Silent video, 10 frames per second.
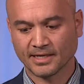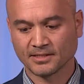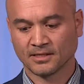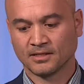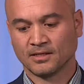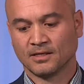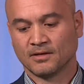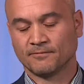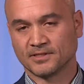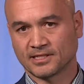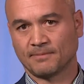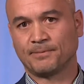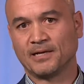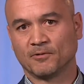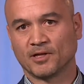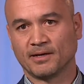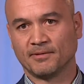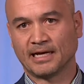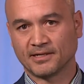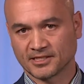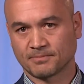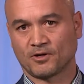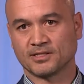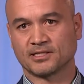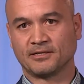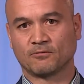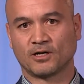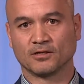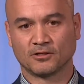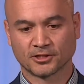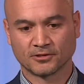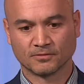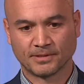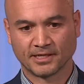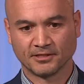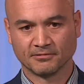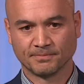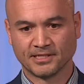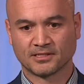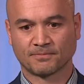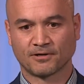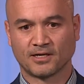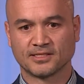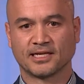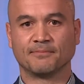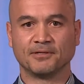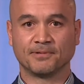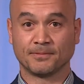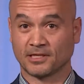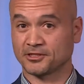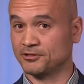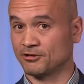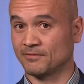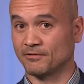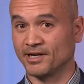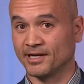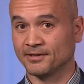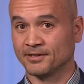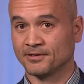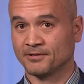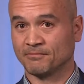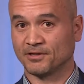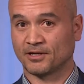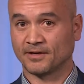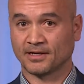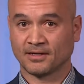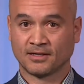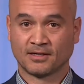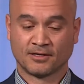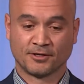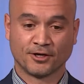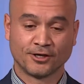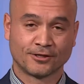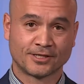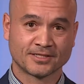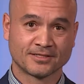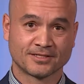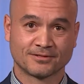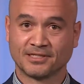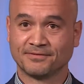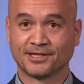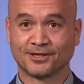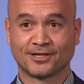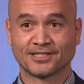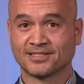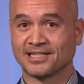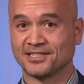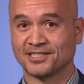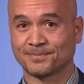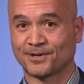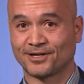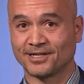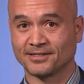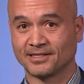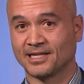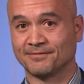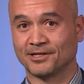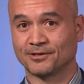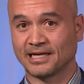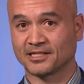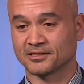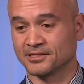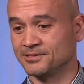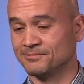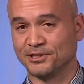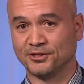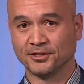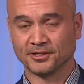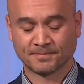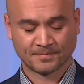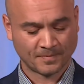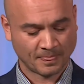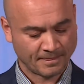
And for some people, that just might seem quite logical, but you would be surprised at how many people actually drive around with either no license or even their license has expired and they haven't actually renewed it.